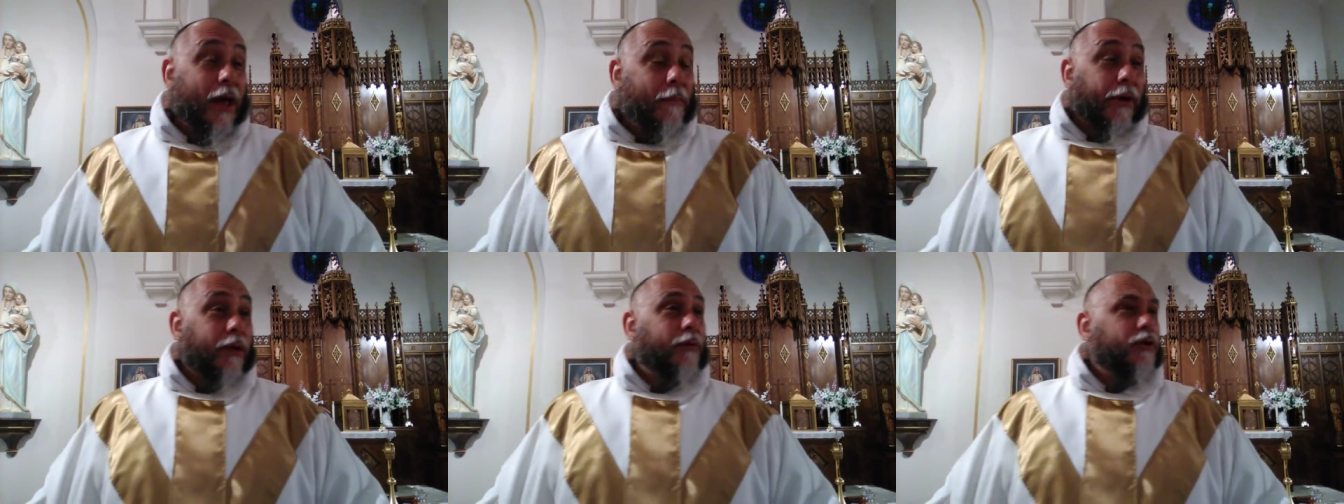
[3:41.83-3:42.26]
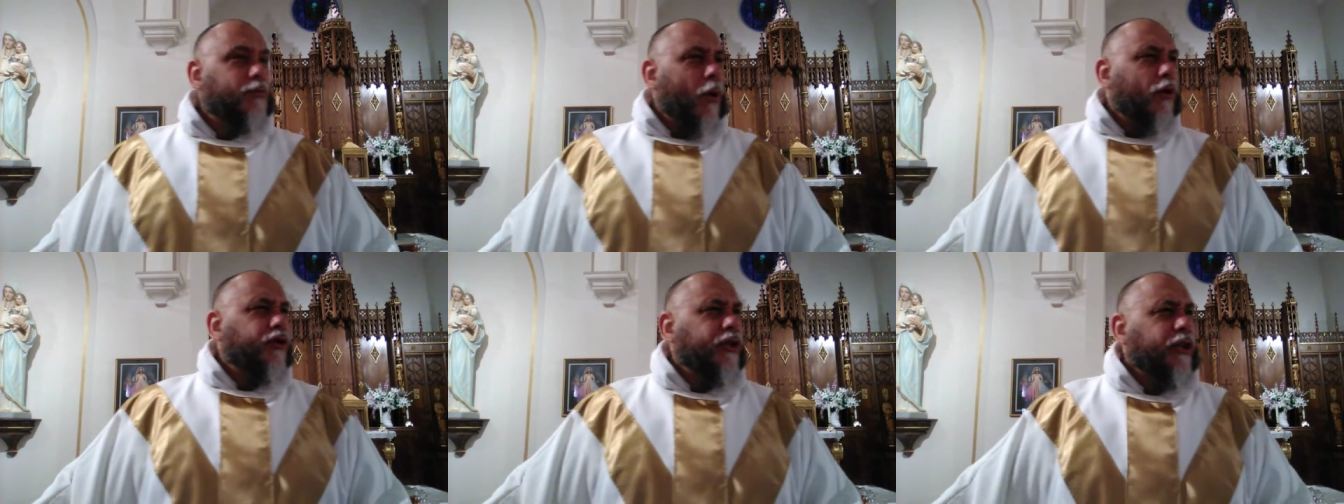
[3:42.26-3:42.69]
but it was
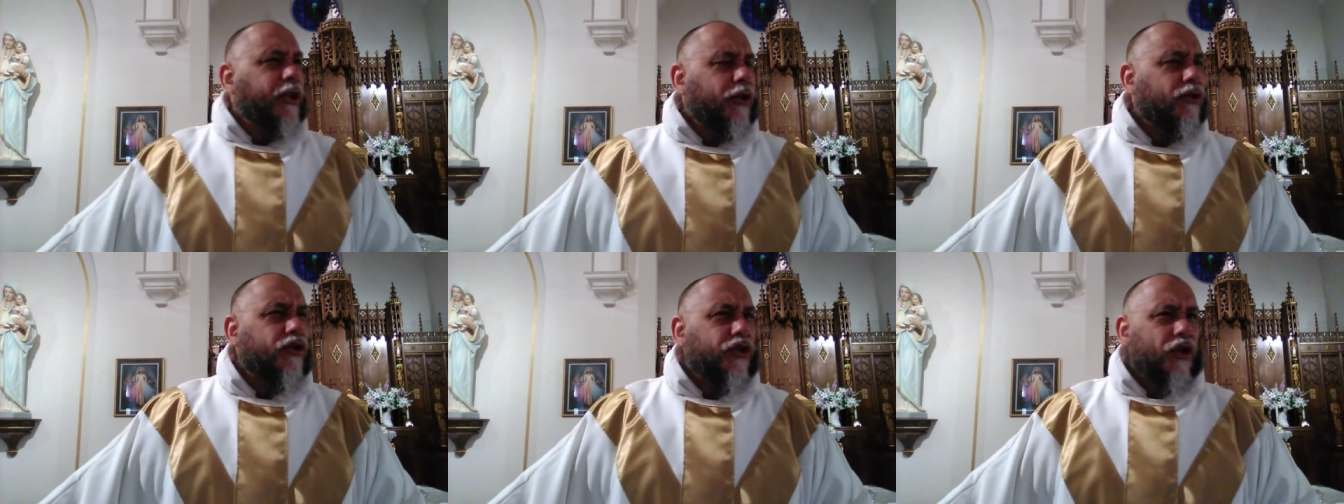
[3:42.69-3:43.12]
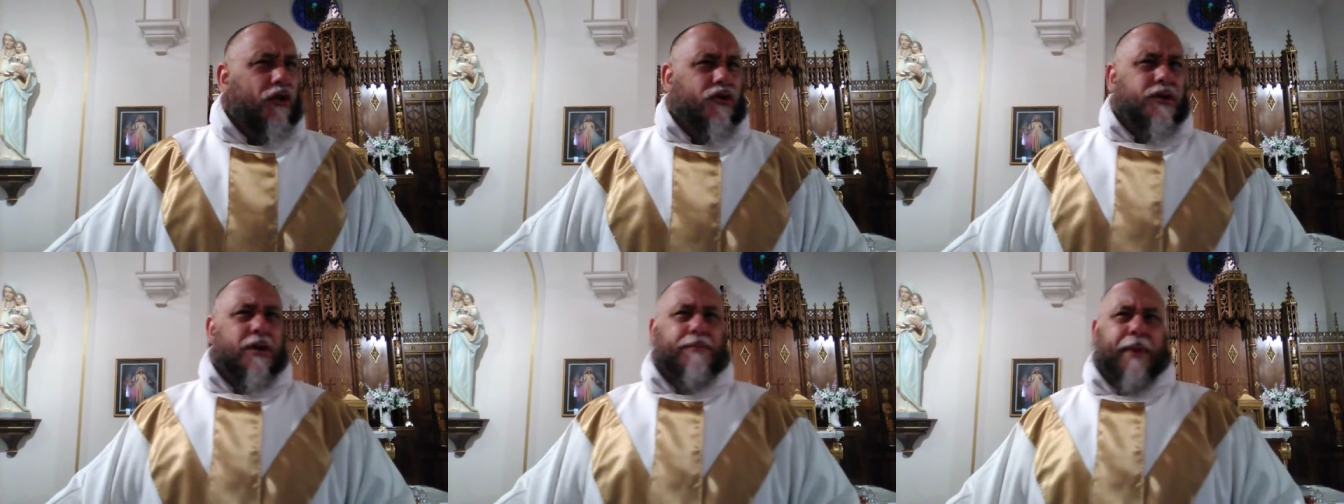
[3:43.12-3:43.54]
mostly
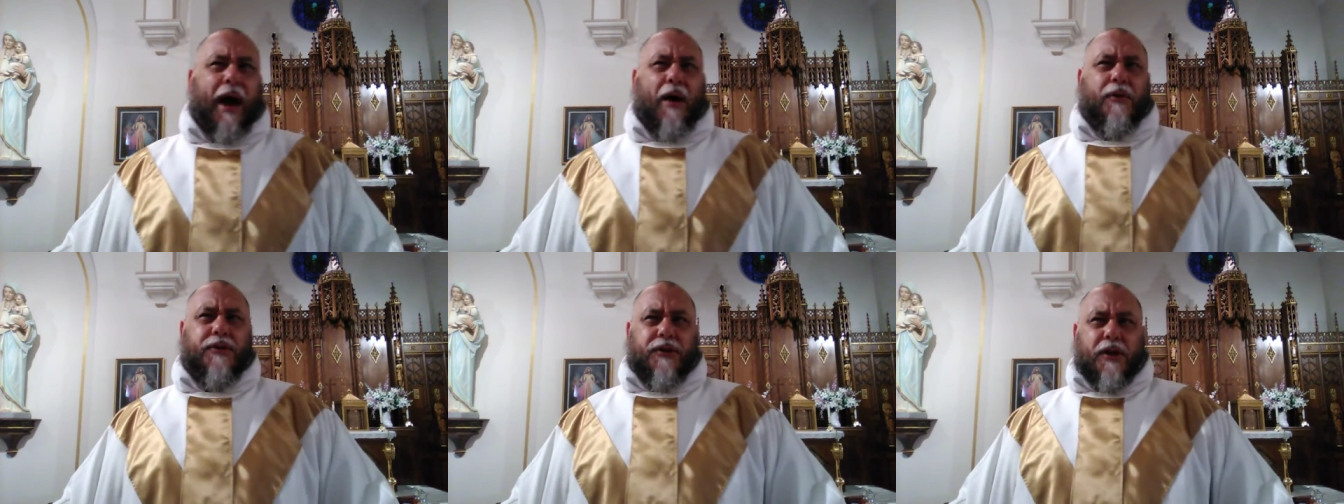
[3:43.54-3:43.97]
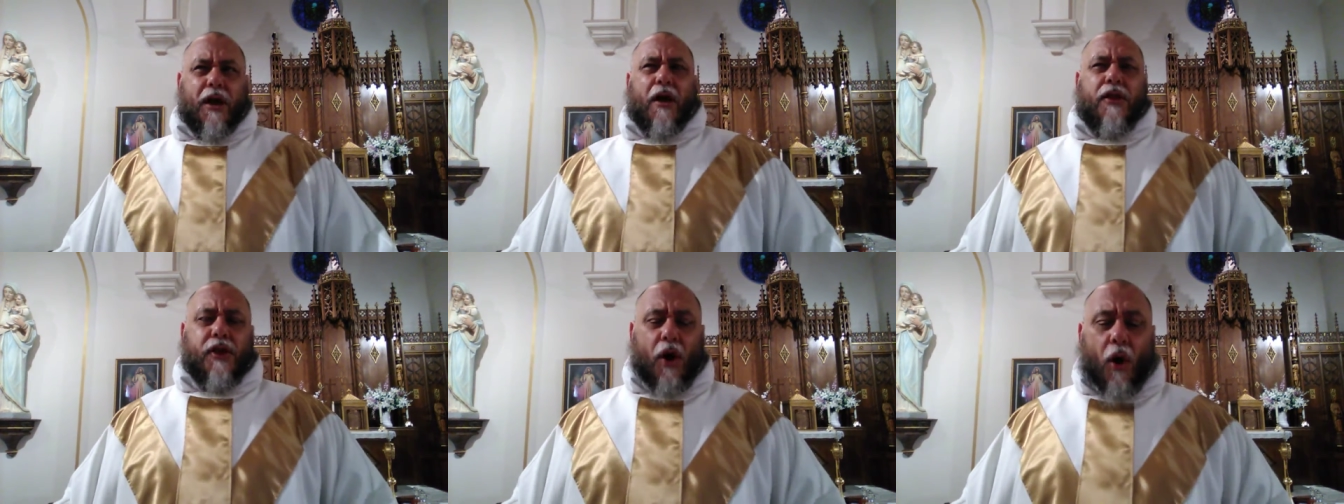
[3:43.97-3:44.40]
concerned about
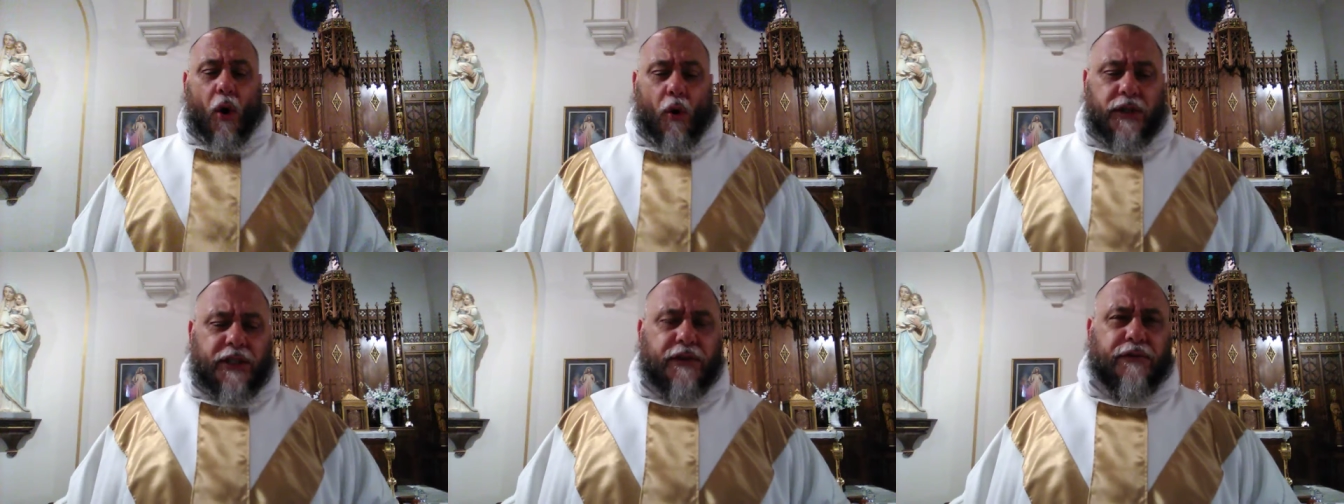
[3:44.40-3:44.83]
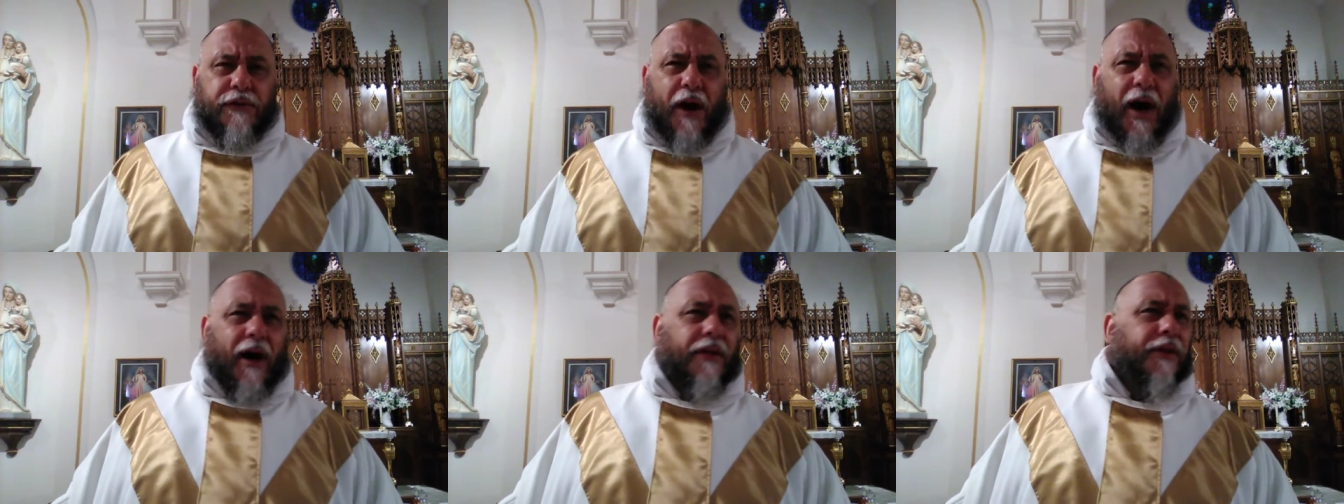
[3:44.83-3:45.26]
the Holy
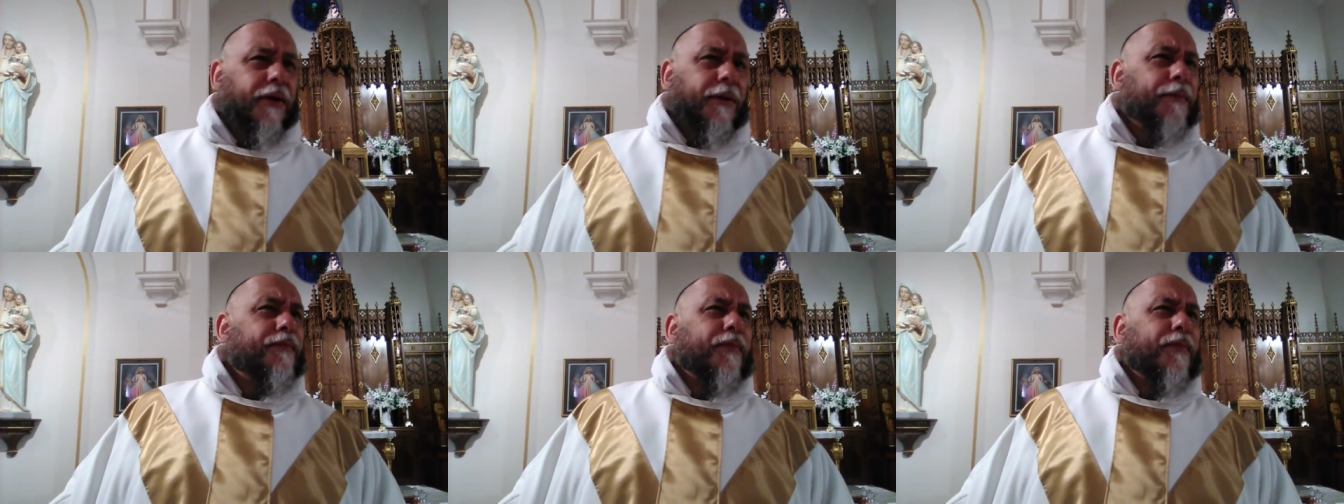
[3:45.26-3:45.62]
Father